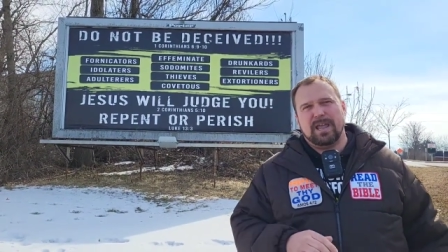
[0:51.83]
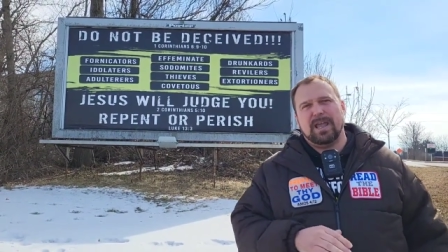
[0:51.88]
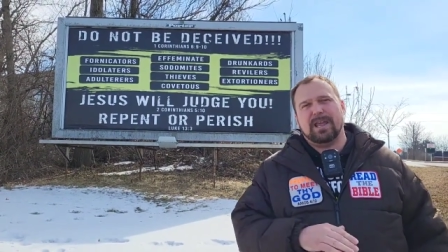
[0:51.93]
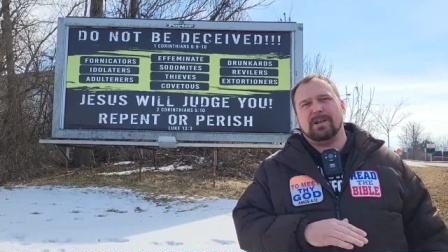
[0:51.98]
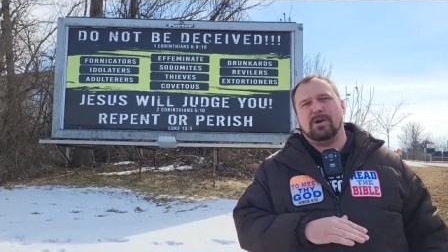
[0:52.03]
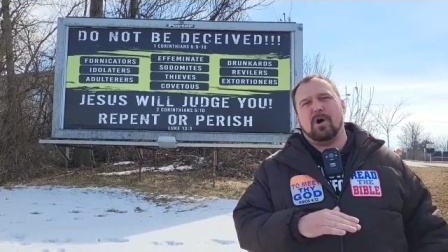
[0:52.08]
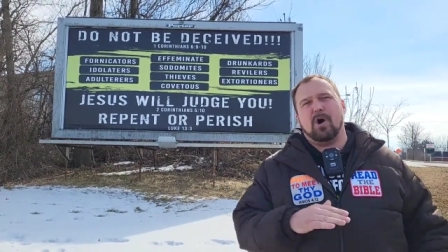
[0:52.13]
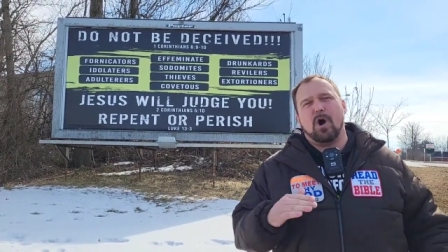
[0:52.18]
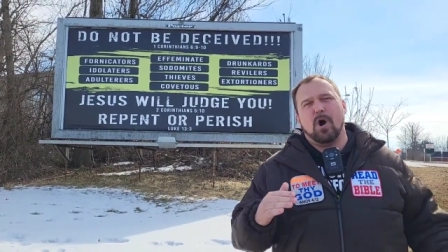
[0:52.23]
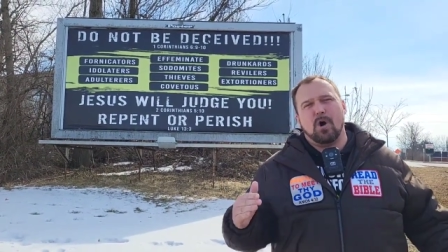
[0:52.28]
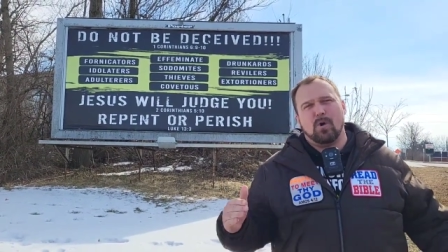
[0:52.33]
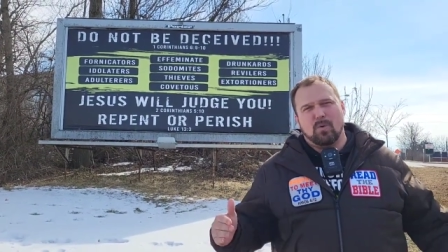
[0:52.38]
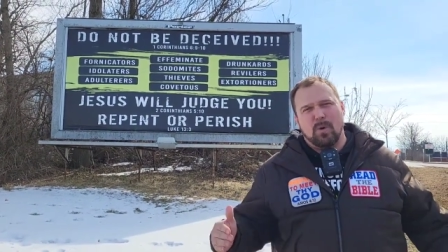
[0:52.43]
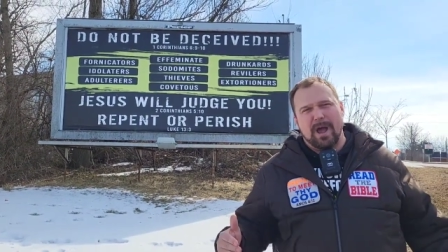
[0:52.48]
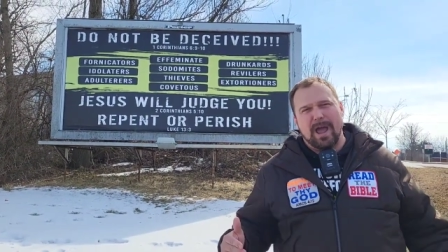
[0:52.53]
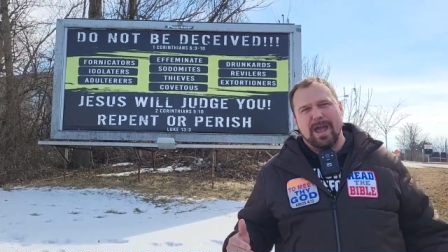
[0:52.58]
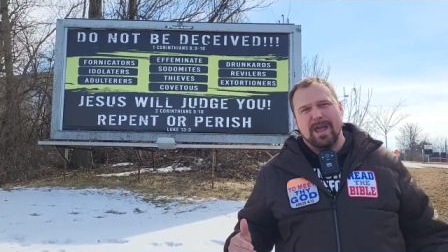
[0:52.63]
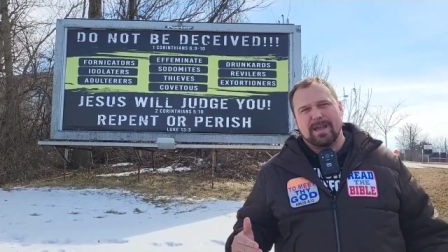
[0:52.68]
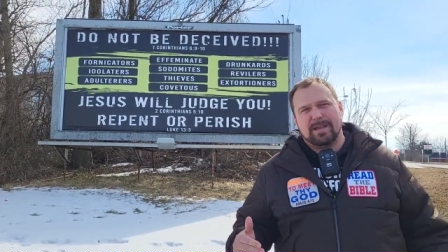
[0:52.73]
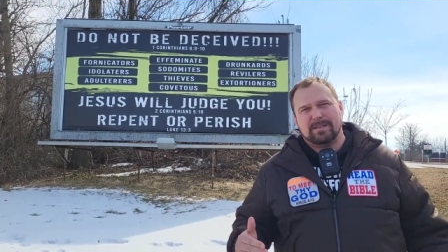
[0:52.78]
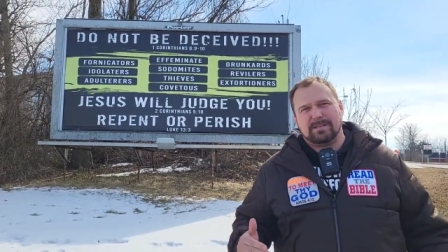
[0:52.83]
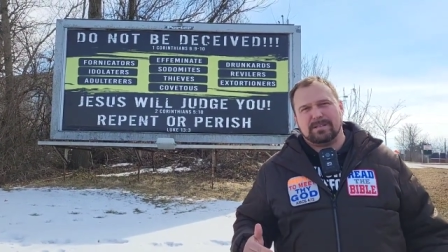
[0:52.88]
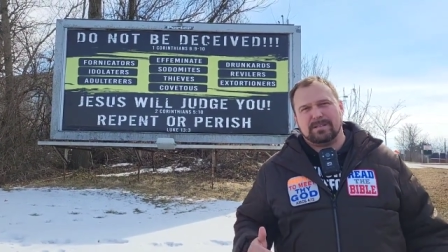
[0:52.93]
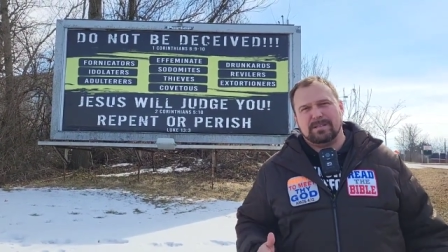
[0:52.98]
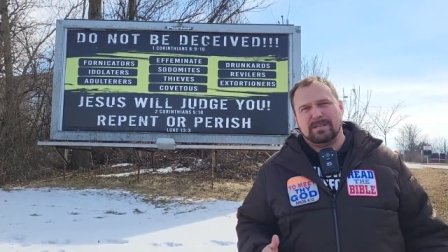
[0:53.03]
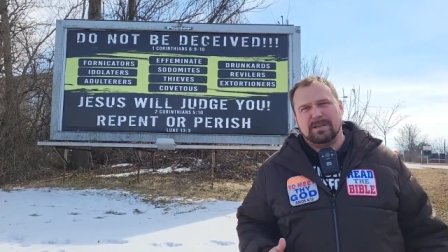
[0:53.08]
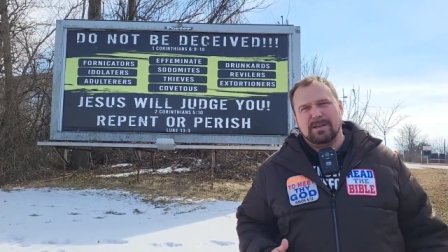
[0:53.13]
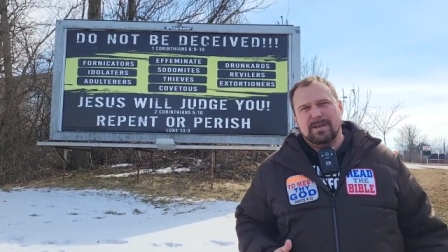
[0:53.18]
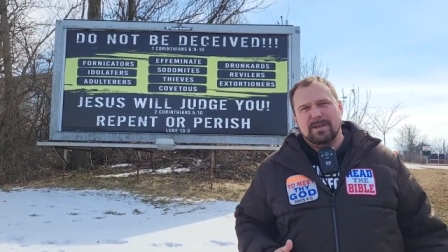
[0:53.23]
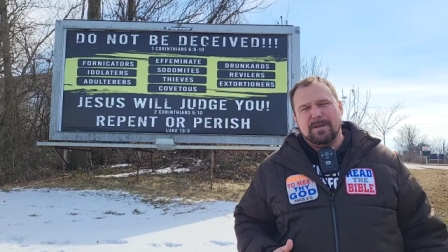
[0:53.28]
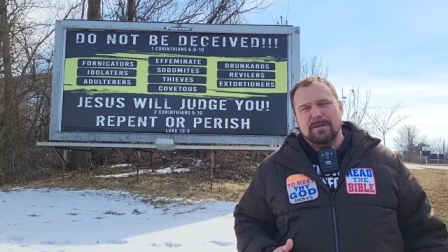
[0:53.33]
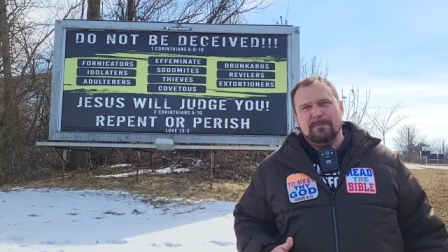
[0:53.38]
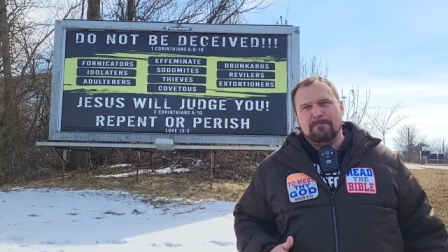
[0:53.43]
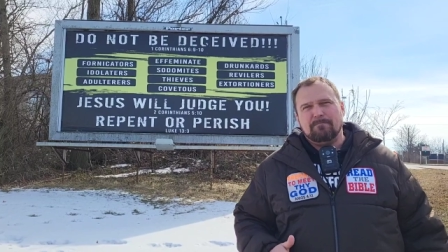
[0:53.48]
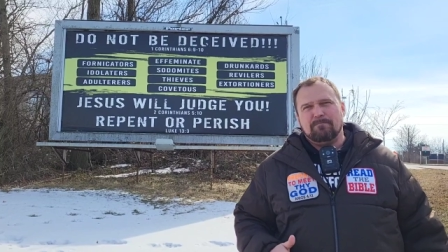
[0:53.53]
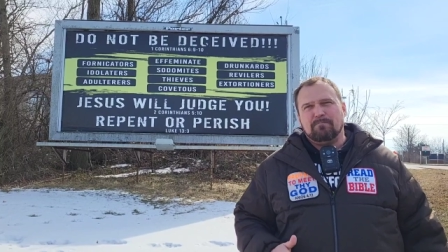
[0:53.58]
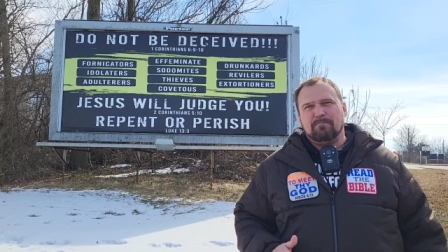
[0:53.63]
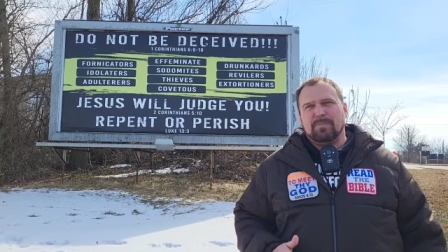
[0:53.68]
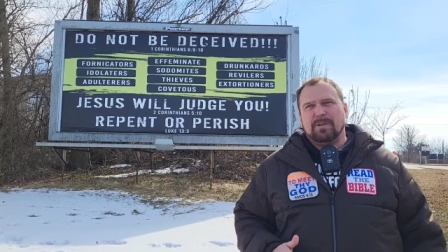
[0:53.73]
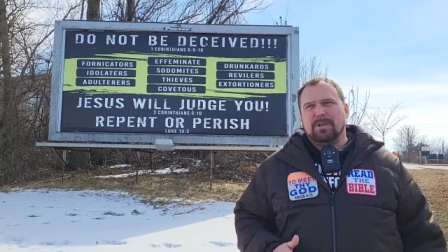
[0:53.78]
in all ways.
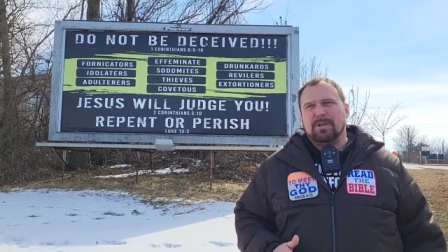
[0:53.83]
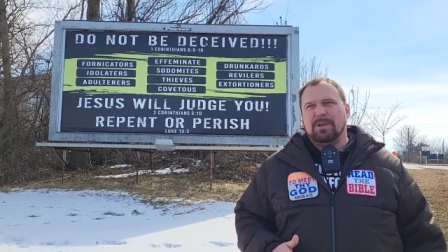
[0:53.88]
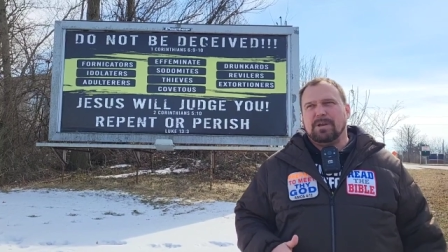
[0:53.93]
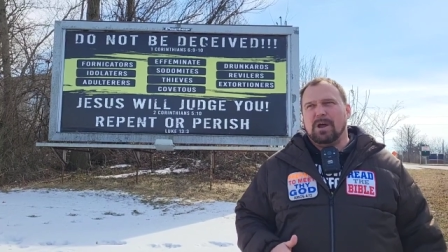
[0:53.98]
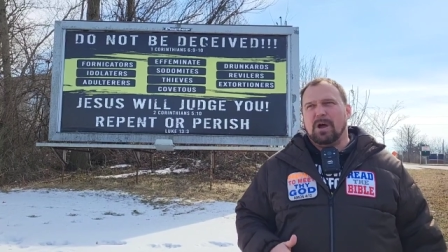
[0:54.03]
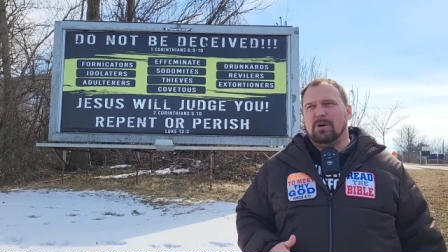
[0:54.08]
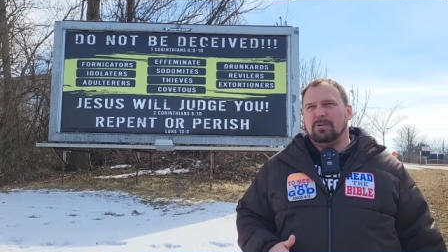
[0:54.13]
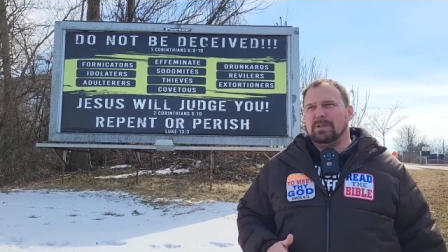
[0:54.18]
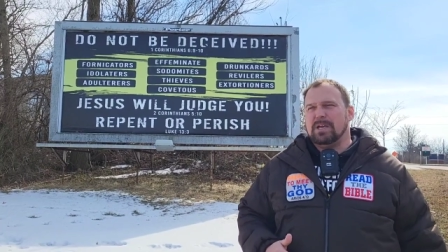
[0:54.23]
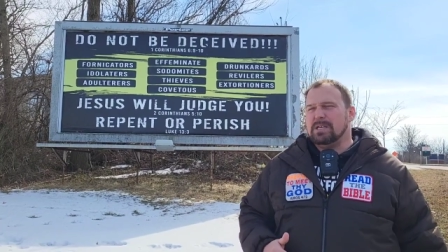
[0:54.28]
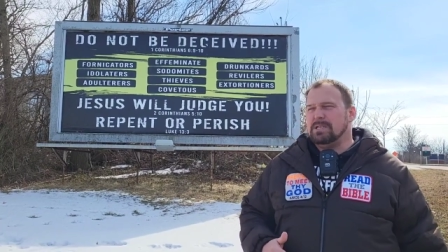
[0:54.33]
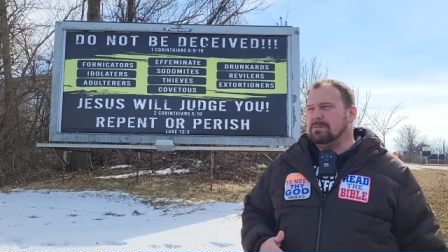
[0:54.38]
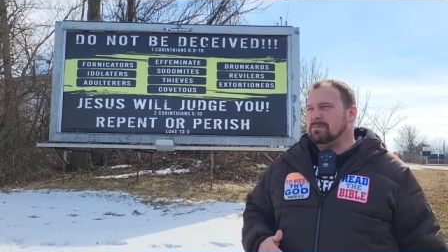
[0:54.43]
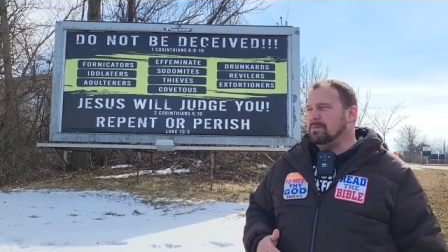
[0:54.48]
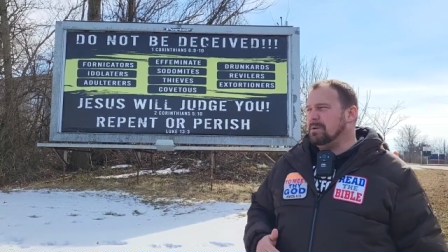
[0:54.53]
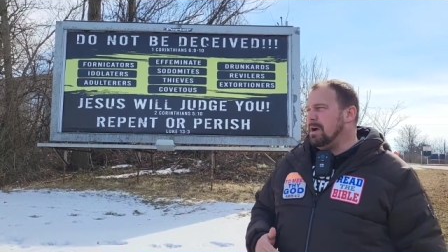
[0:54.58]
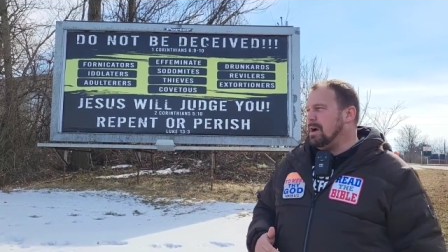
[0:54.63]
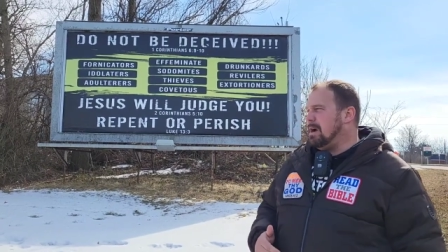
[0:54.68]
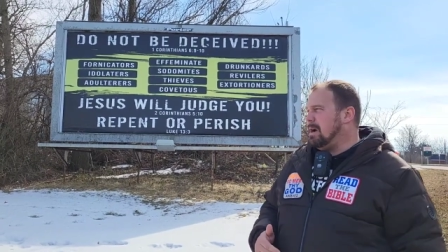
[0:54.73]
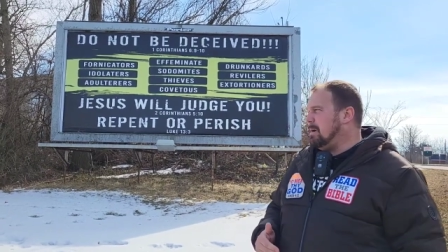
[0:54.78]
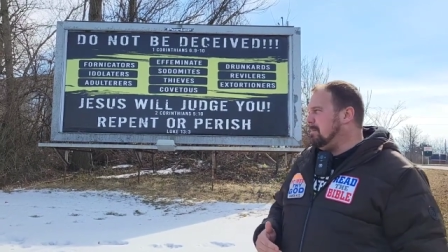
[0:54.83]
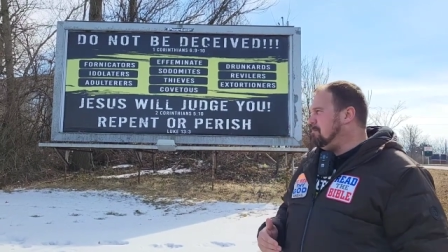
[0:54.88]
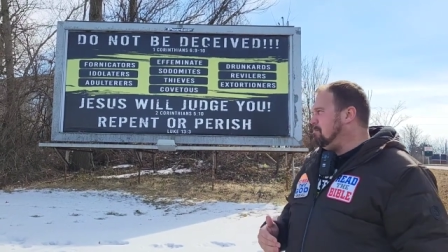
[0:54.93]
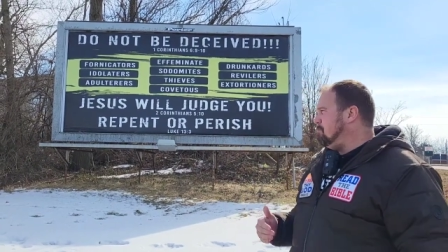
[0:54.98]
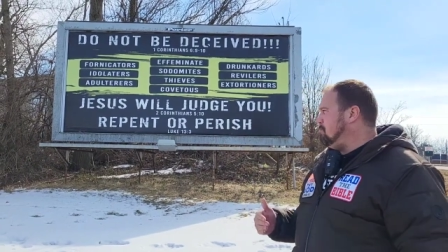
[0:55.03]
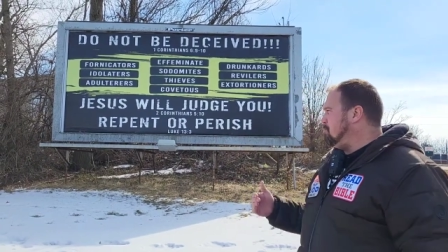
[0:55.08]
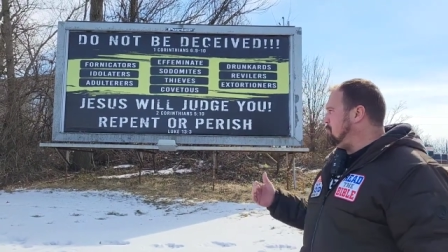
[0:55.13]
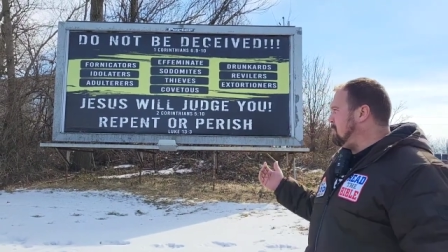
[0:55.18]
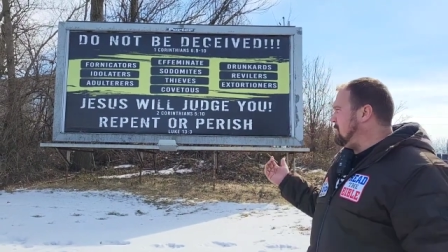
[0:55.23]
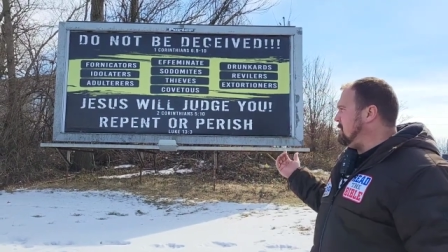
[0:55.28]
You know, these. Um,